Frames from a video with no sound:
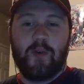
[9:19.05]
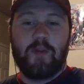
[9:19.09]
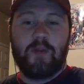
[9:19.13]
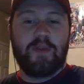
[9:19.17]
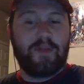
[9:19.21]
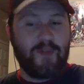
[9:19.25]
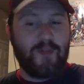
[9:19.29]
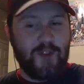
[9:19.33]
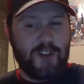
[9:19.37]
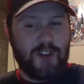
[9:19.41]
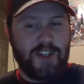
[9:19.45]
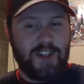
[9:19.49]

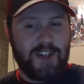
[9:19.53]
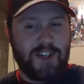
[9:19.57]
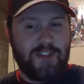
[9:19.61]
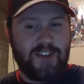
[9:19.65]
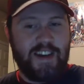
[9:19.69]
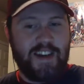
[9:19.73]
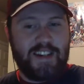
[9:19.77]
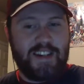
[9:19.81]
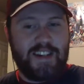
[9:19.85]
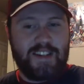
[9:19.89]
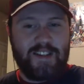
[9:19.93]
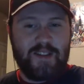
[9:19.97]
before she
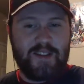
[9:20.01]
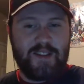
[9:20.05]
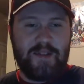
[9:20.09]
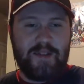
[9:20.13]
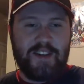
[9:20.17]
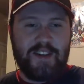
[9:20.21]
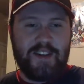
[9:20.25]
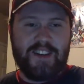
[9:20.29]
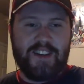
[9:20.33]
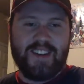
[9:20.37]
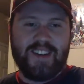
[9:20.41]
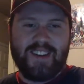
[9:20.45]
trashes the
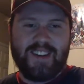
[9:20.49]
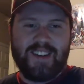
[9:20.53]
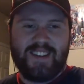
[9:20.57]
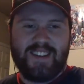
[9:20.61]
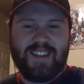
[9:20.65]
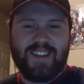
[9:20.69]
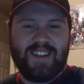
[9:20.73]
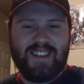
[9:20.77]
bar,